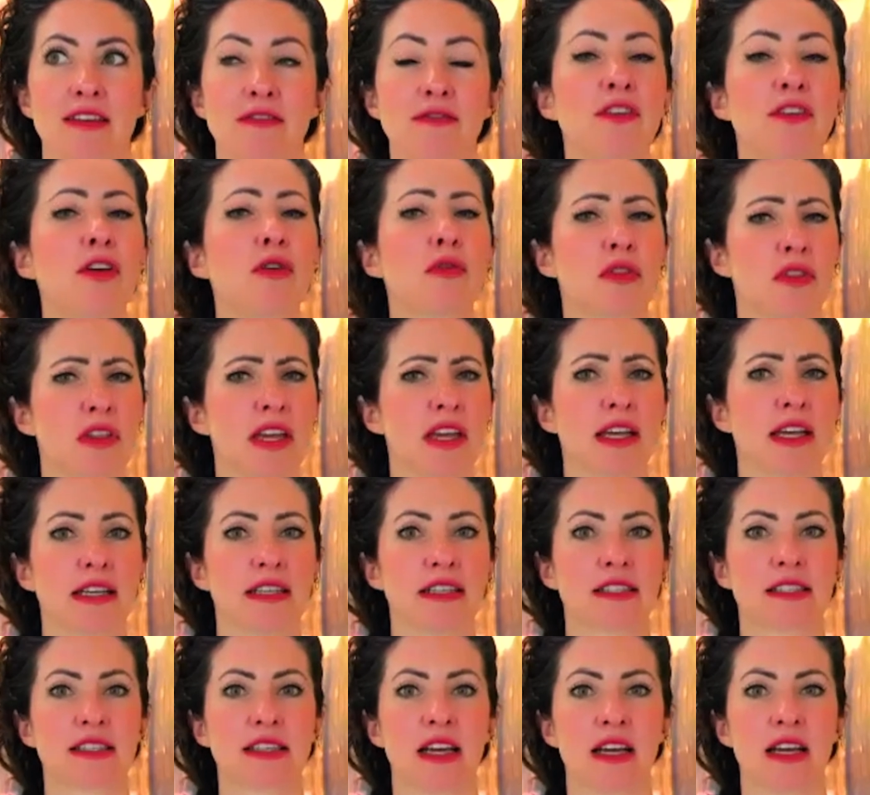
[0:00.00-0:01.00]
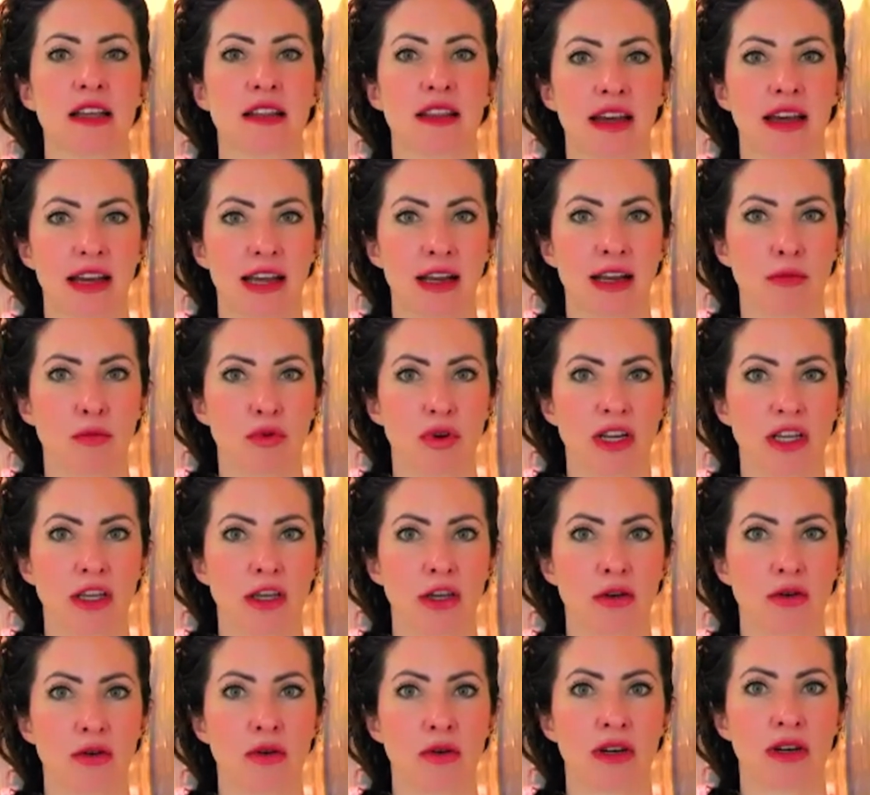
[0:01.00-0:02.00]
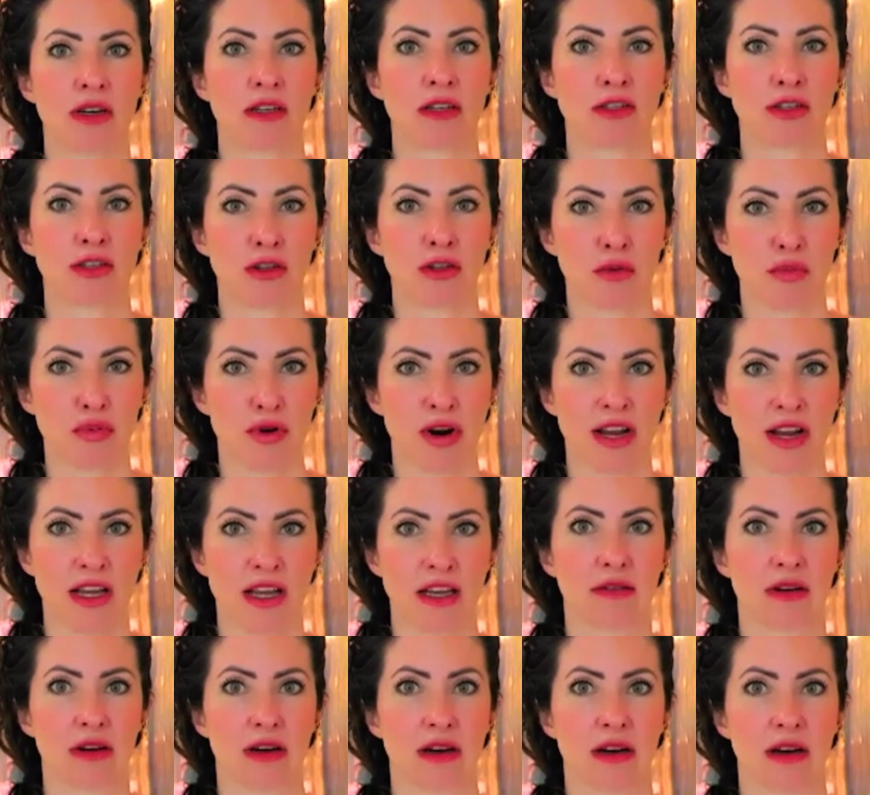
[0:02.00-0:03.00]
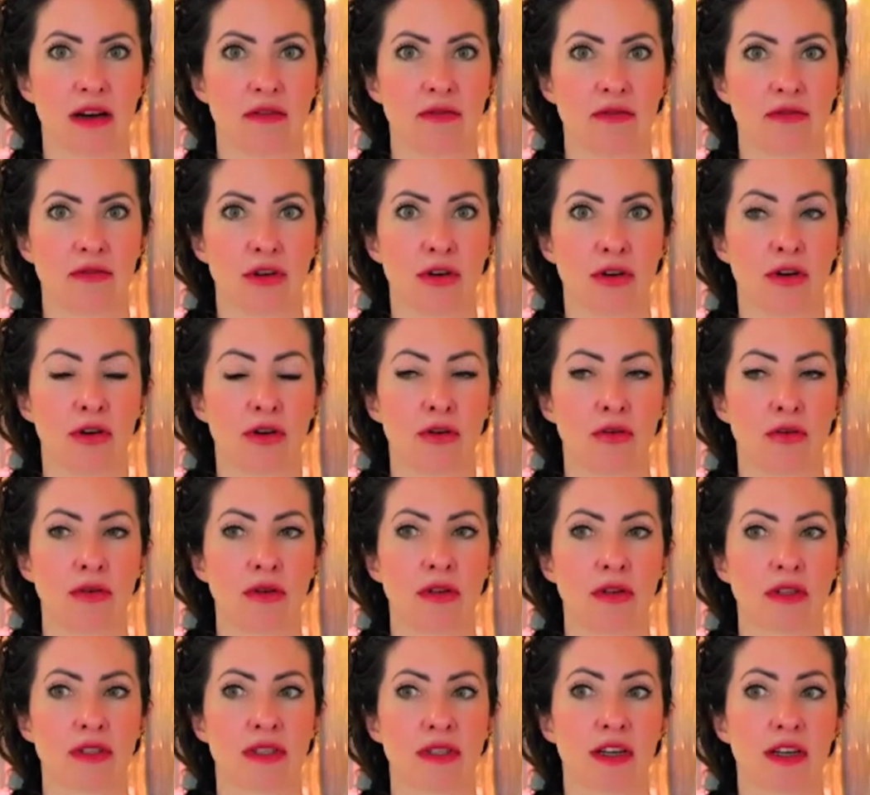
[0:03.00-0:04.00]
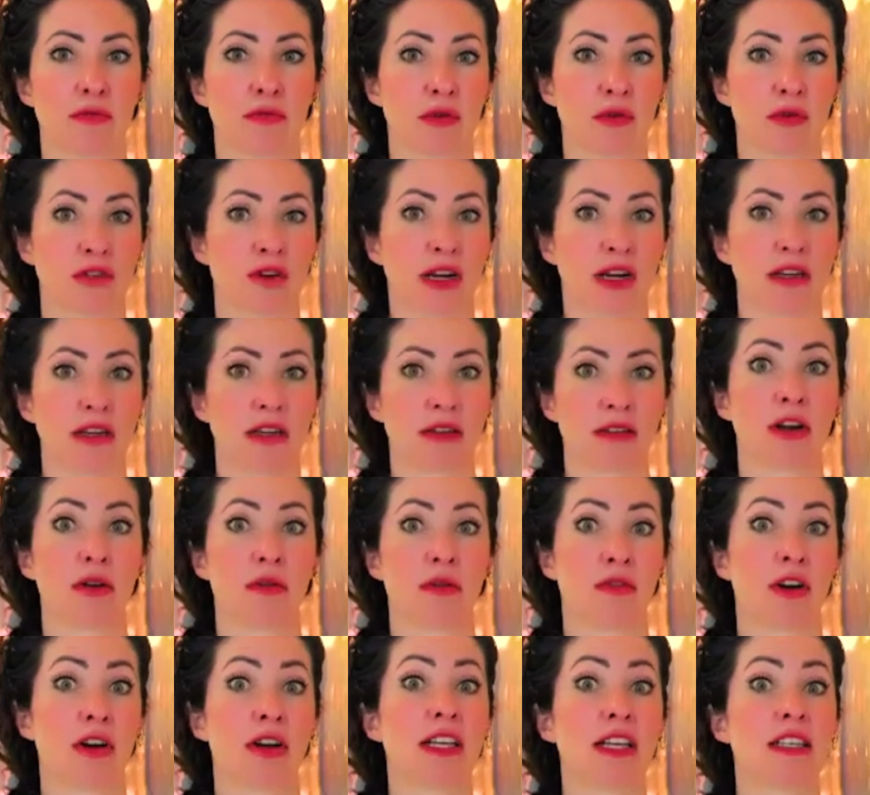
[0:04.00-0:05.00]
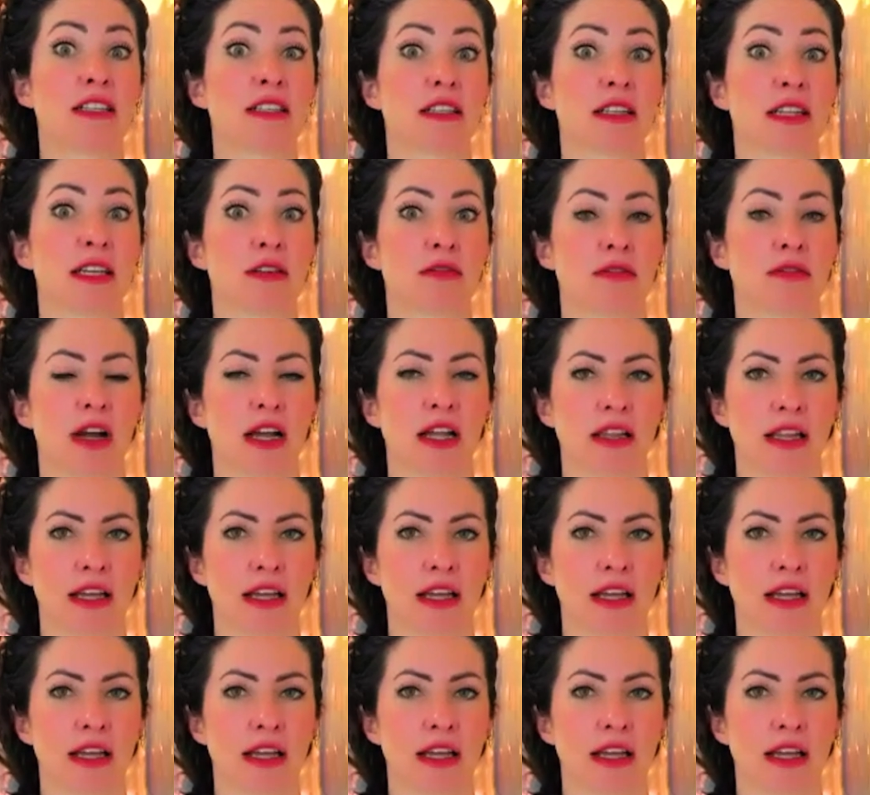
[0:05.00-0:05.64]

few things that can bring you to the brink of your own self-betrayal very easily, right?